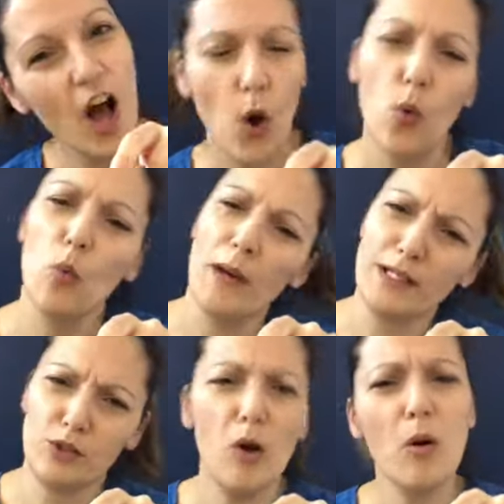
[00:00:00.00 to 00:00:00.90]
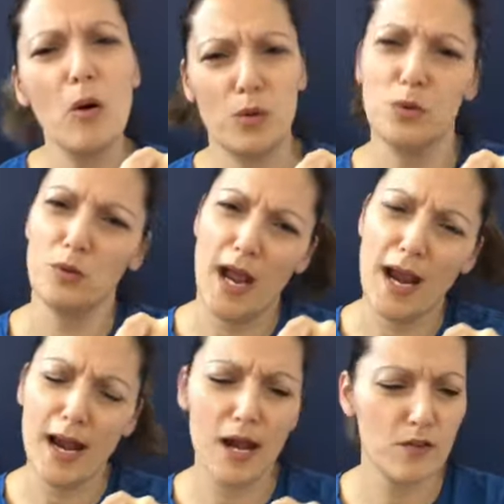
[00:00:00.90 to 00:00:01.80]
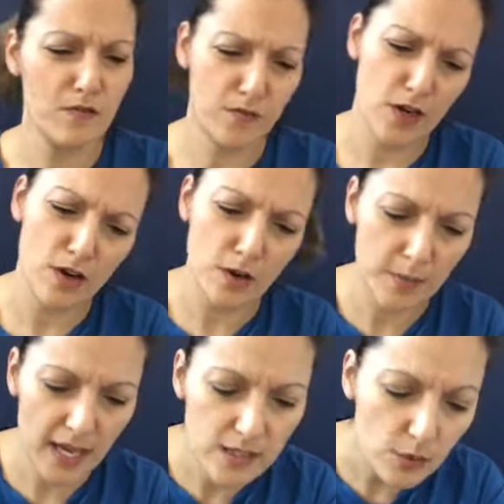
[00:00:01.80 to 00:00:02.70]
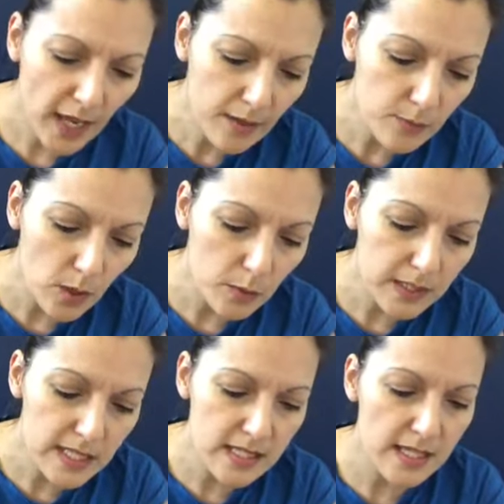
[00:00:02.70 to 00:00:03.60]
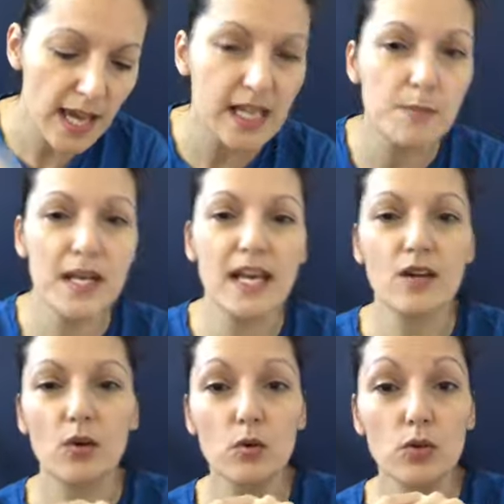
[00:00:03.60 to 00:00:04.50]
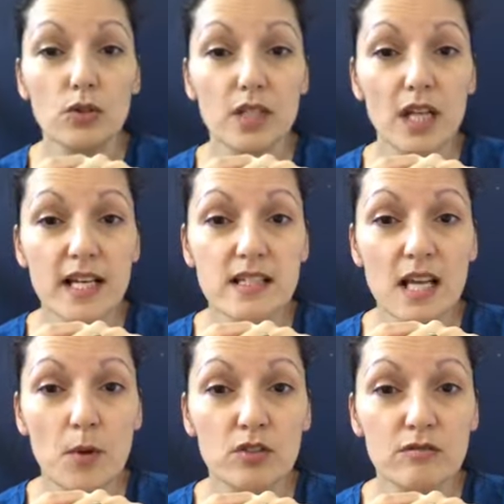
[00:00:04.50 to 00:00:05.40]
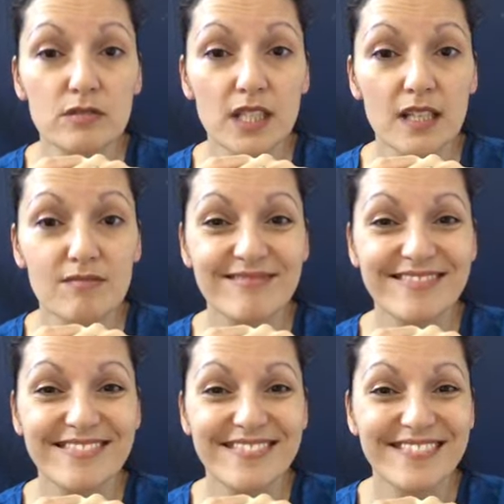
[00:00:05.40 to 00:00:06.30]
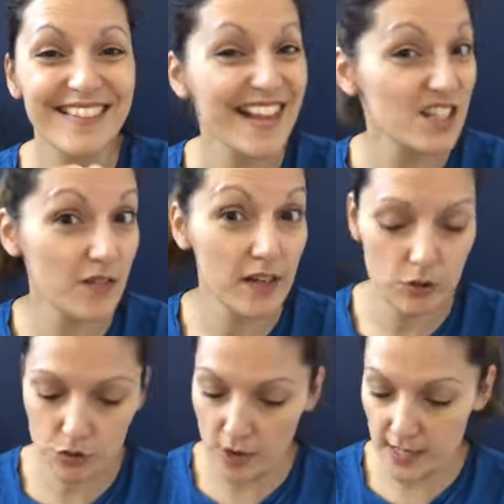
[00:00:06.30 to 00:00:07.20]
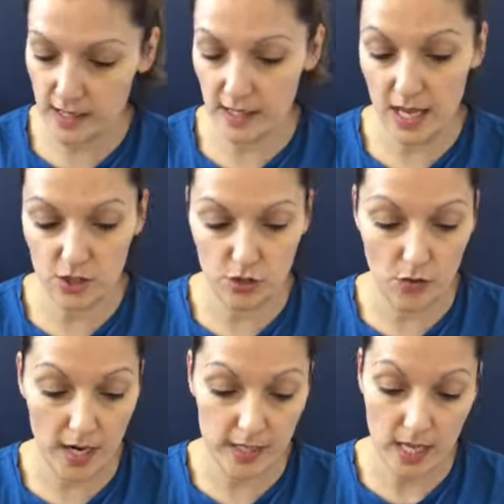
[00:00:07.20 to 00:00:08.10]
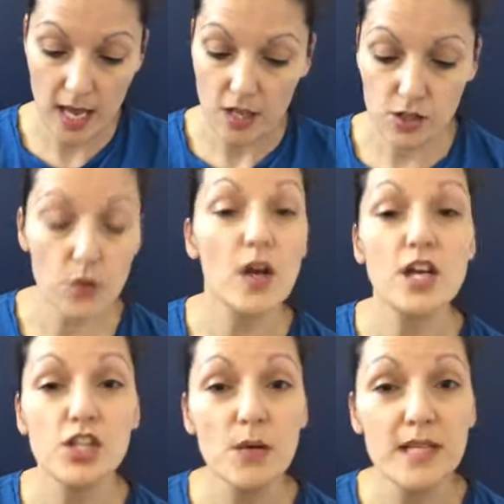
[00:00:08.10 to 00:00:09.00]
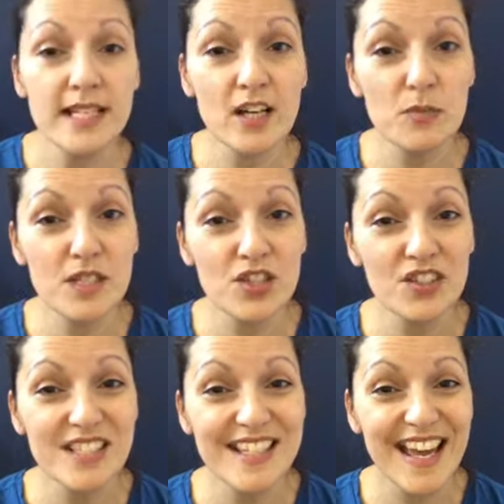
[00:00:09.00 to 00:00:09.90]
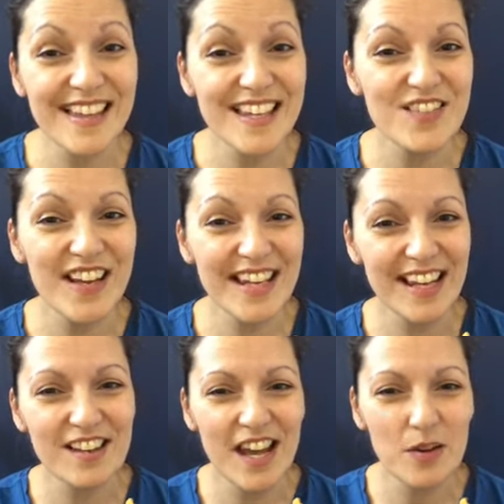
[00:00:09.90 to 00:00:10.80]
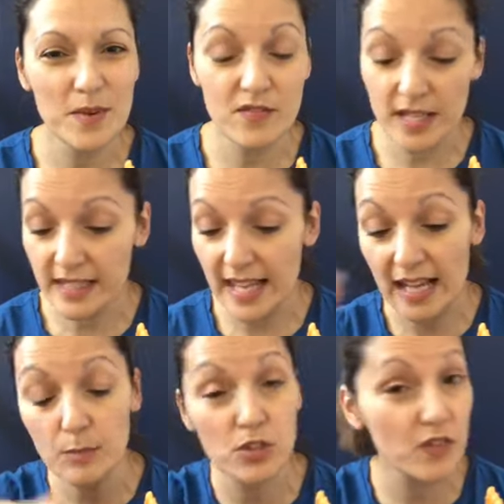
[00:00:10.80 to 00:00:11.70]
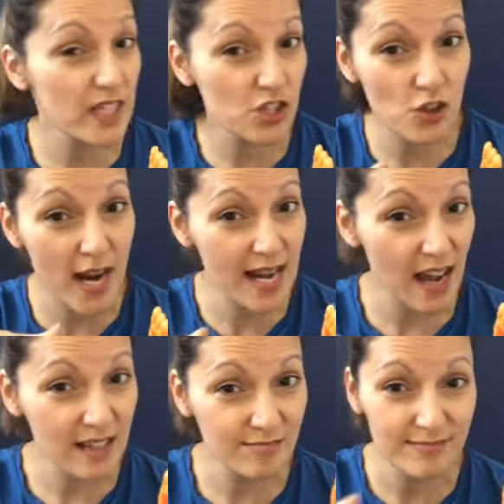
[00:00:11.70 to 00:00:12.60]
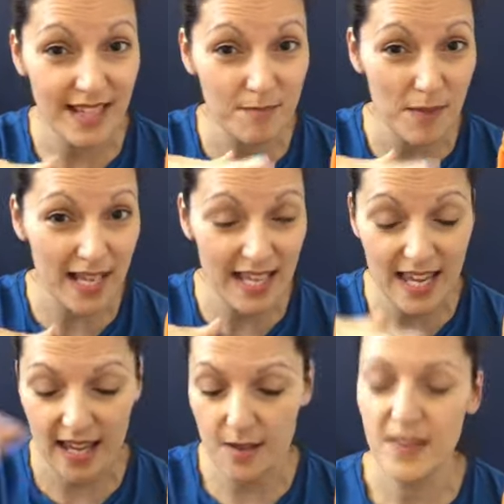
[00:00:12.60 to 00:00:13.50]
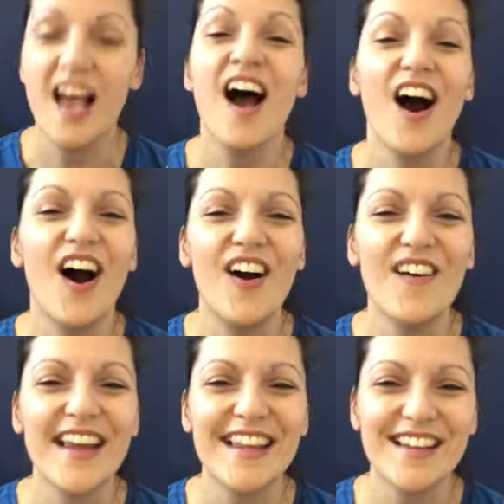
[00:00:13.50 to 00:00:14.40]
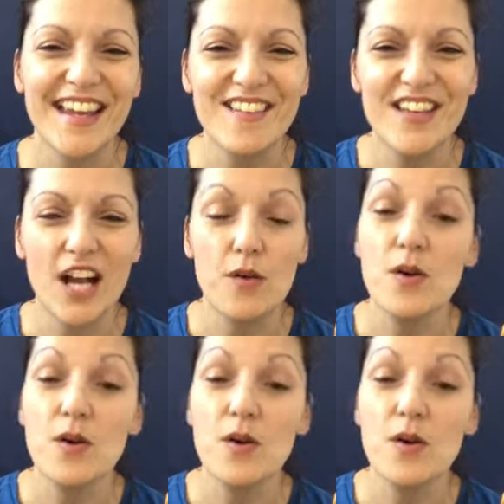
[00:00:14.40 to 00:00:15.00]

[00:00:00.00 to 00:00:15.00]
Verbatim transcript: Oh, MacDonald had a farm. Yes, okay. Well, we'll listen to that in a minute. Oh, no, the lights come on. It's a very cool tractor. Yes, you're right. So, shall we sing Old MacDonald together? You ready? Can you help me find the animals for his trailer? They're back here. All right, then. Here we go.